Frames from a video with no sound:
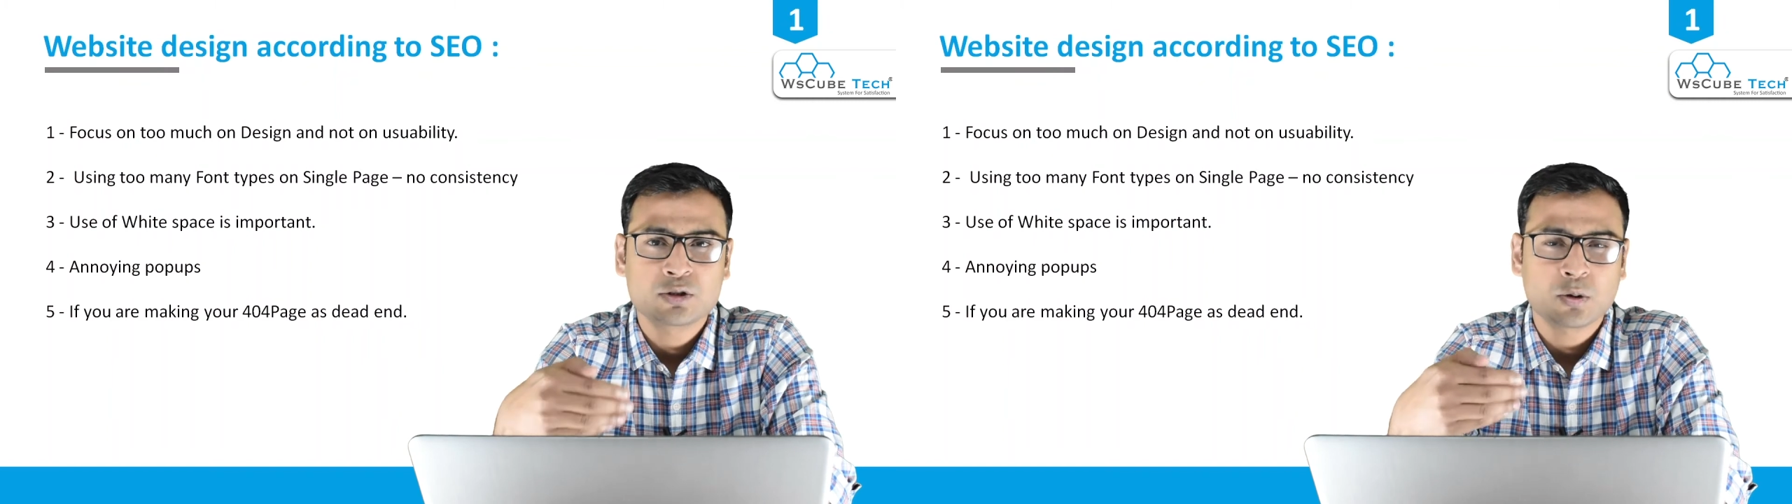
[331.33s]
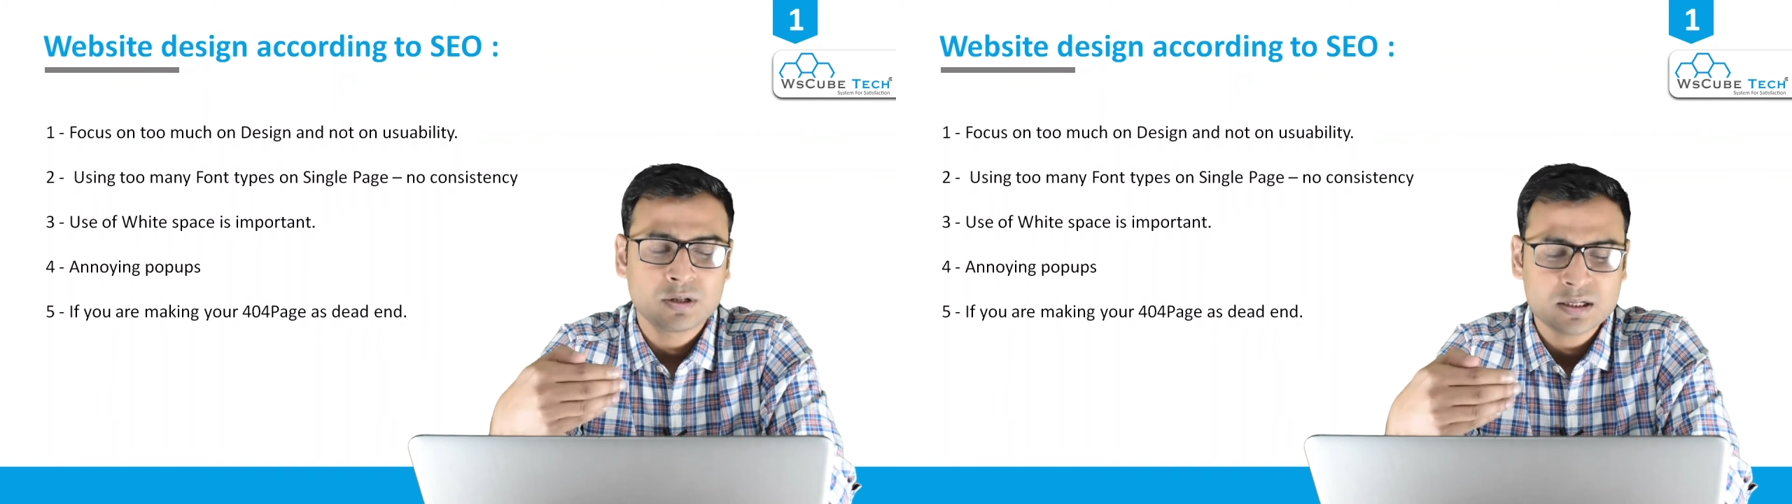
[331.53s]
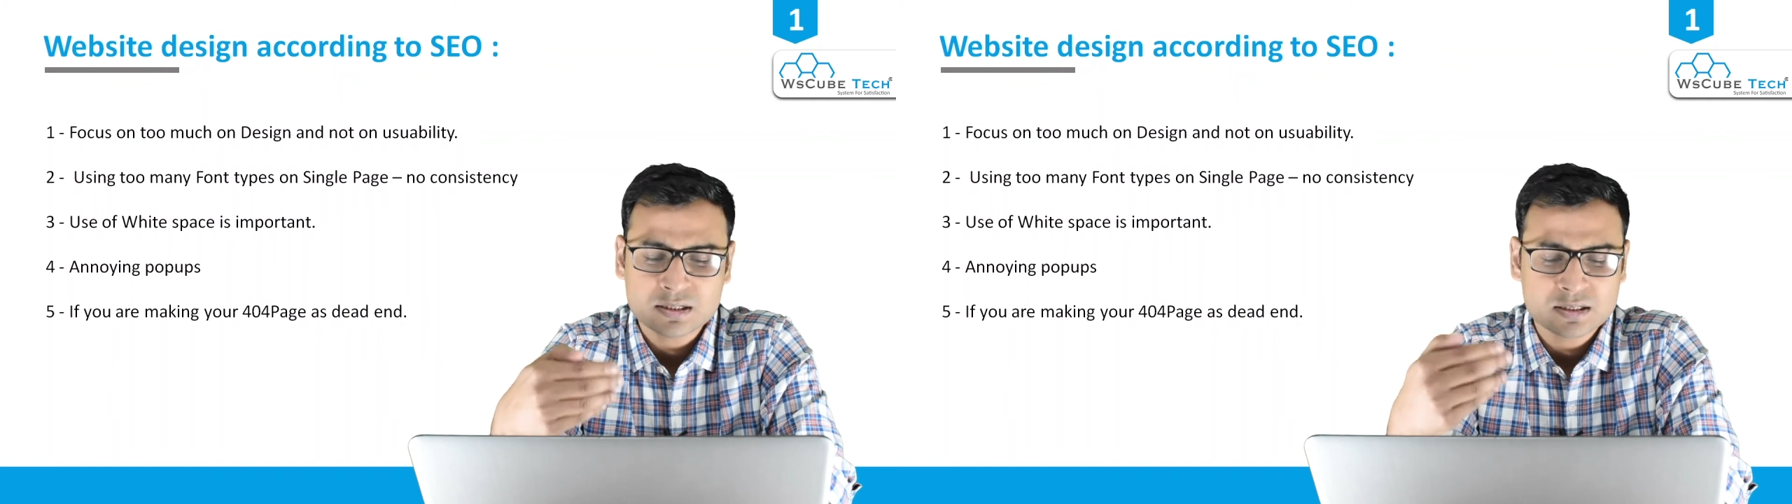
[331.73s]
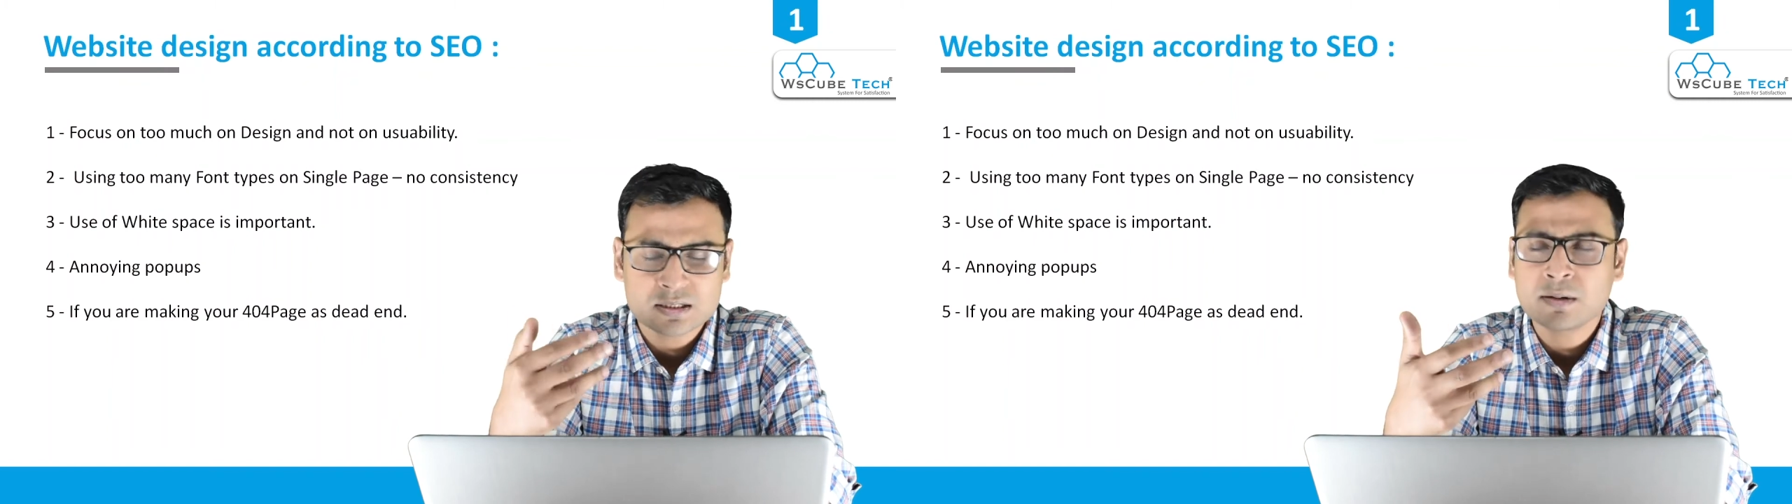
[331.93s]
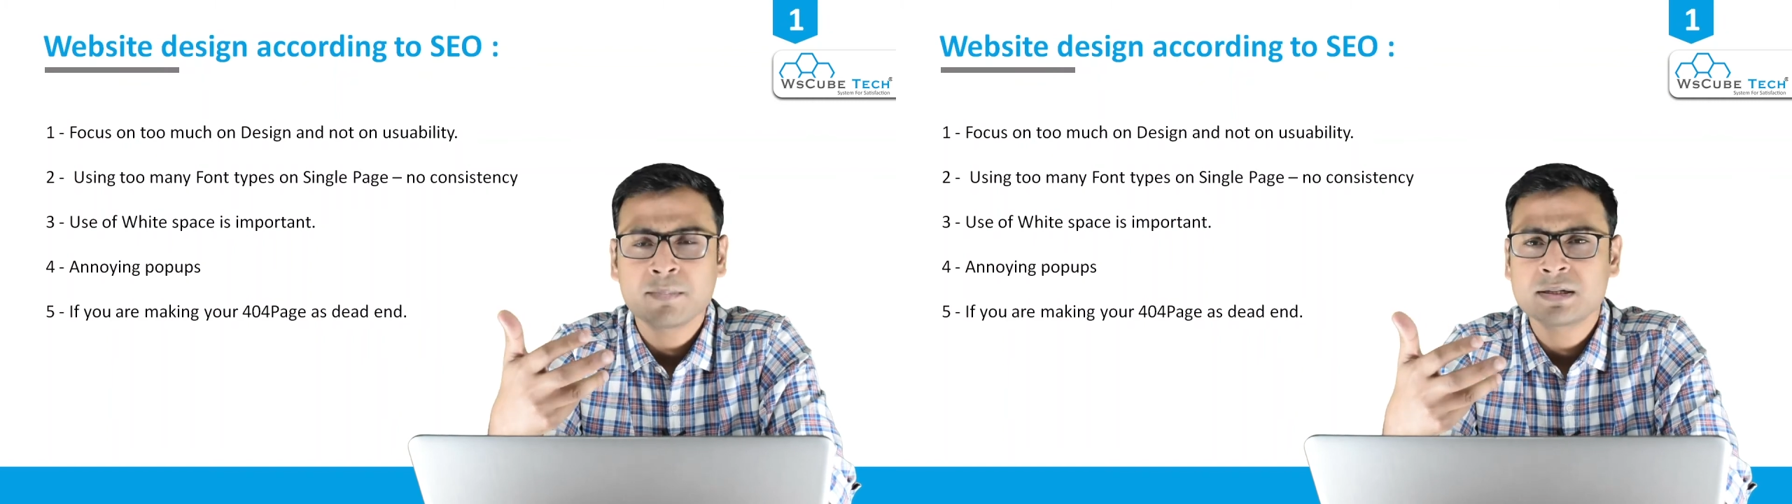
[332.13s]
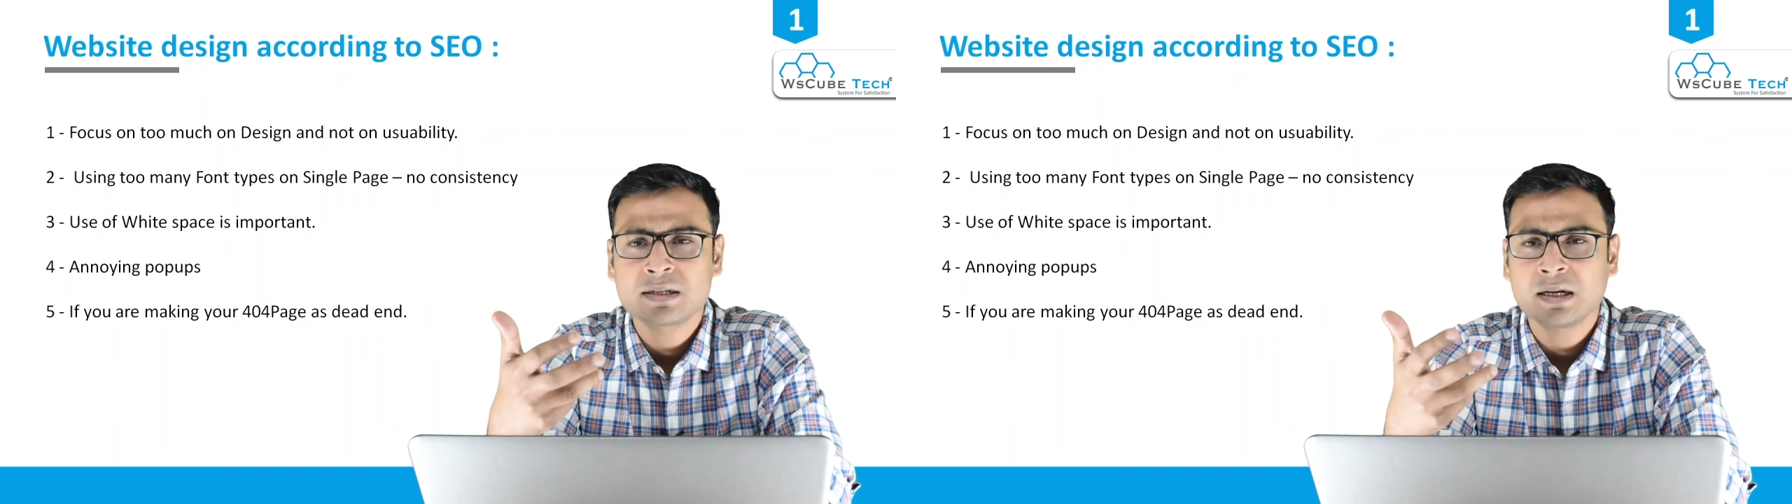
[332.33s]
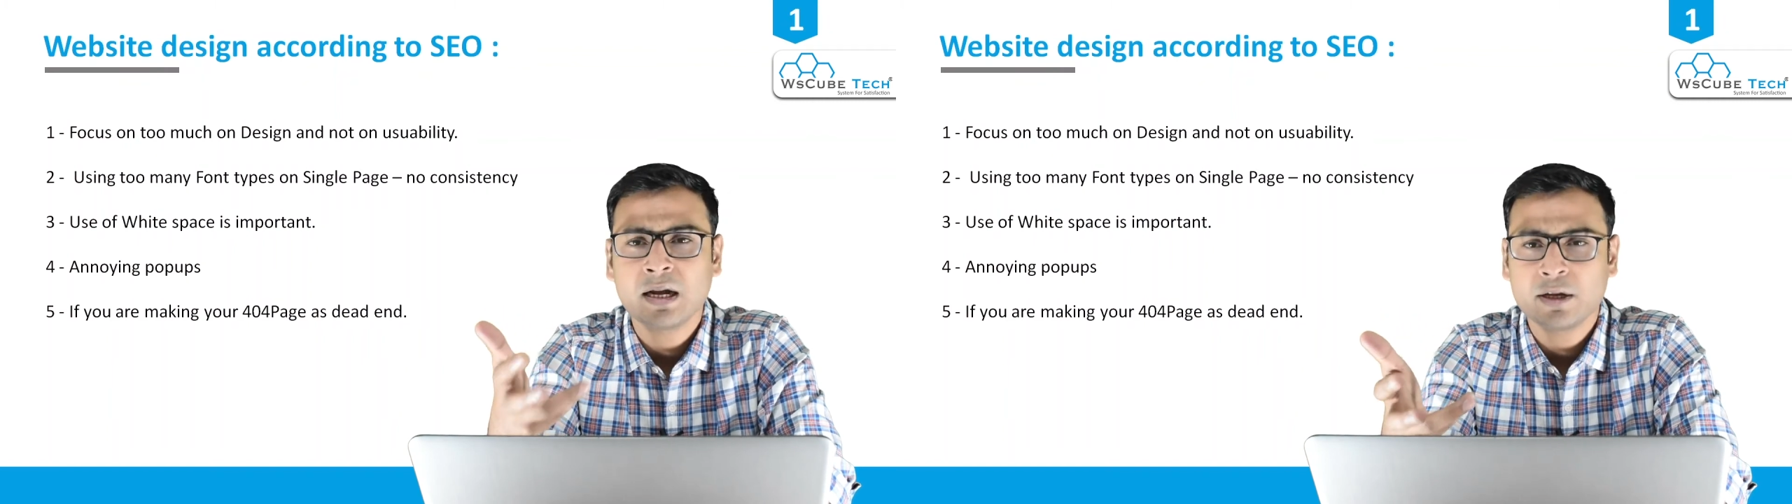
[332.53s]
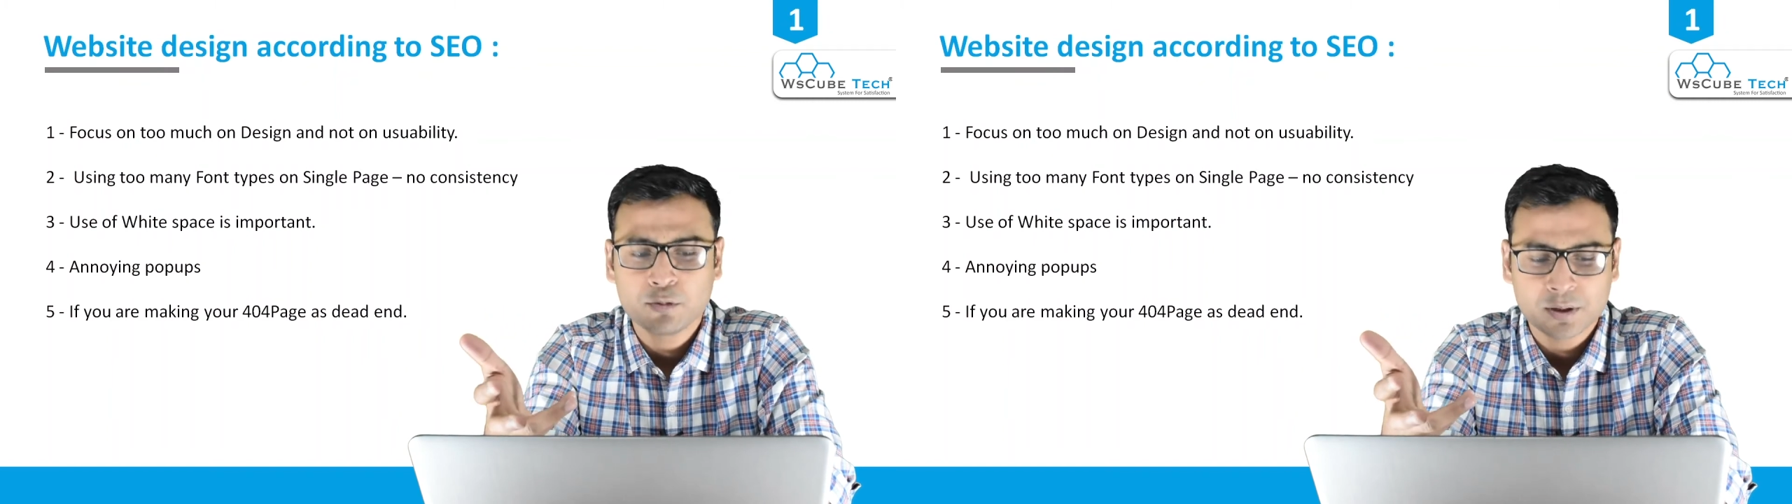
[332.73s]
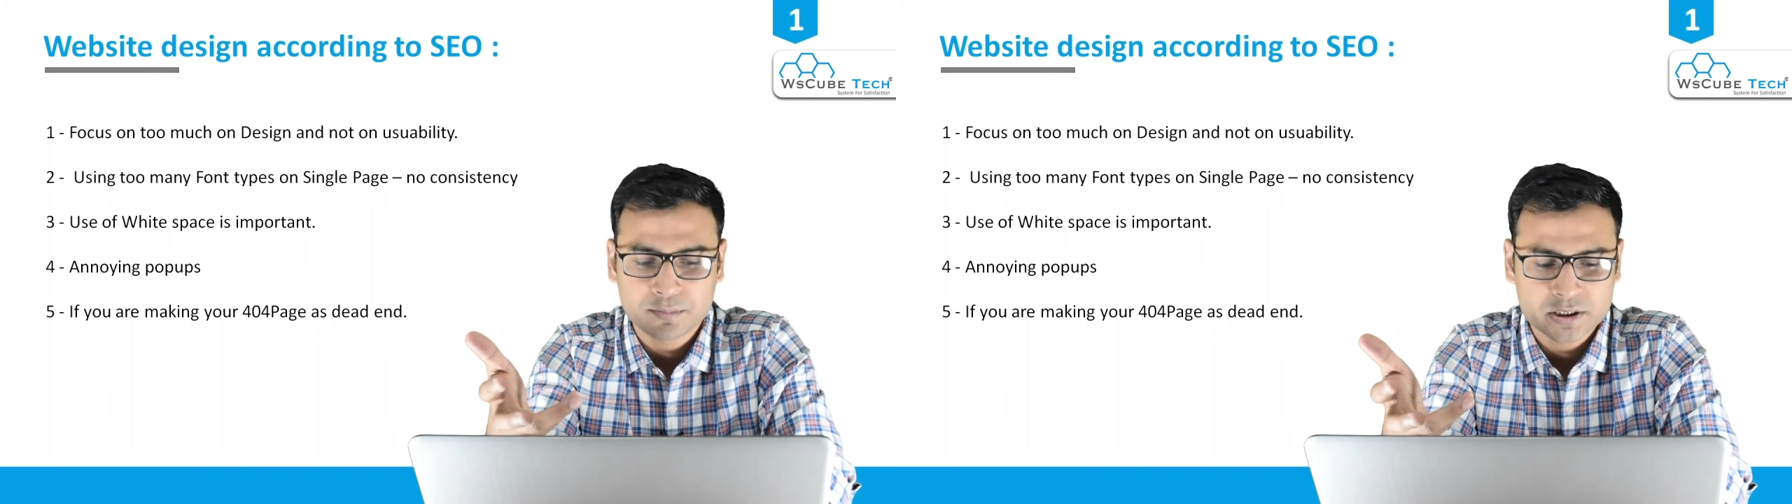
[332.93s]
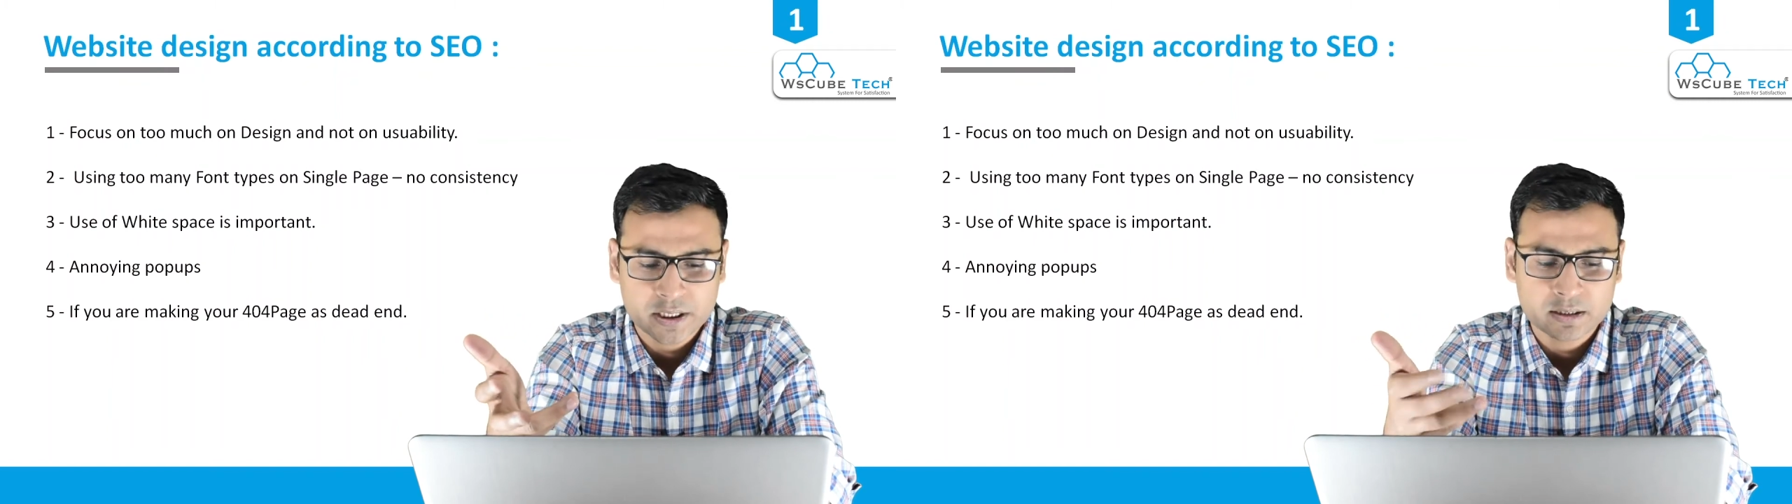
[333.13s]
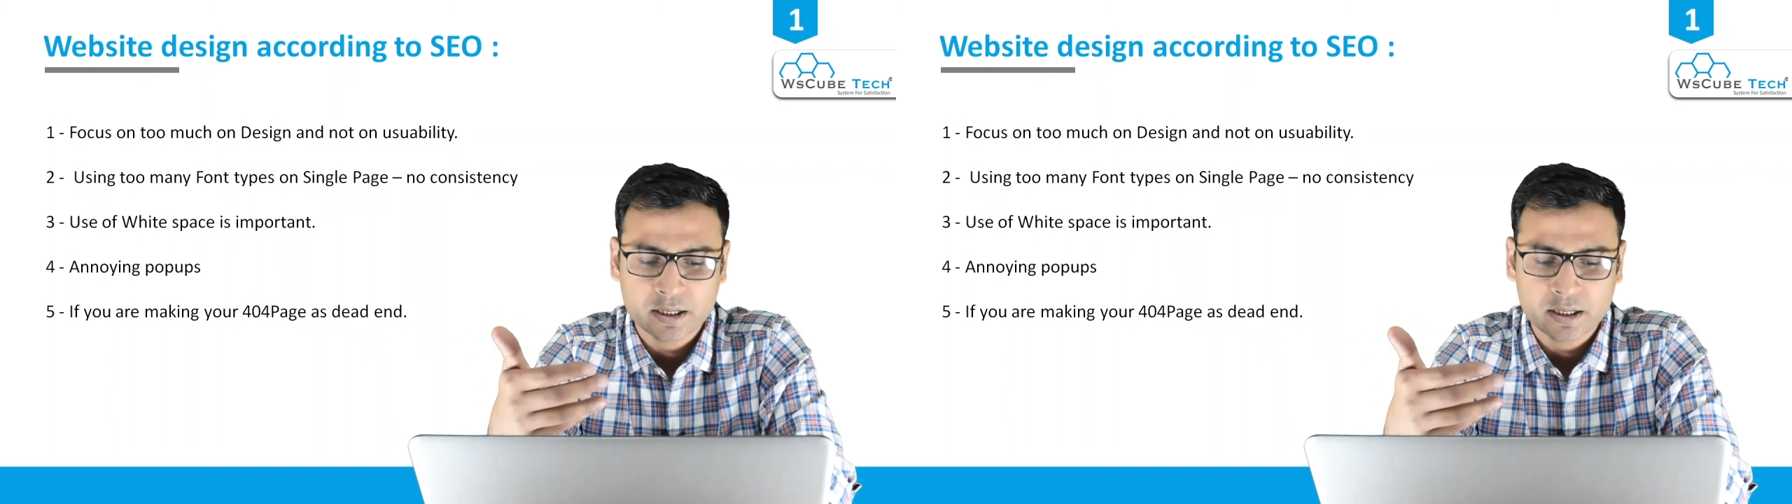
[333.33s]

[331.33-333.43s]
So this is basically a human mistake.